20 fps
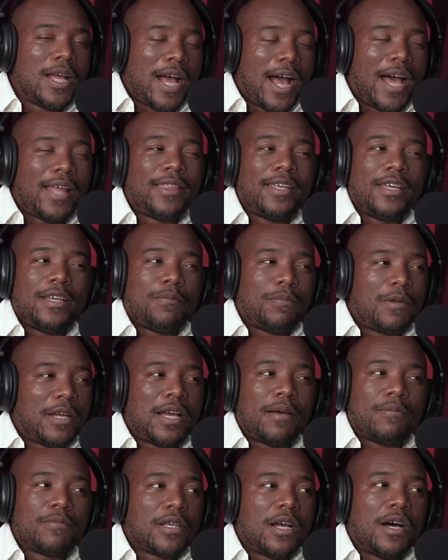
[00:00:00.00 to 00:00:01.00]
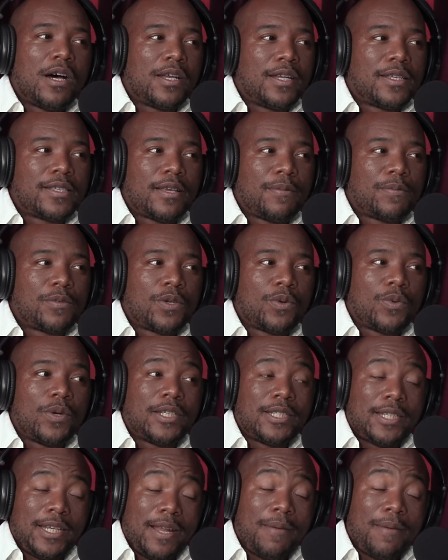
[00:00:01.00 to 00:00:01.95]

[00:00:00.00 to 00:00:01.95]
I think it becomes harder subsequent.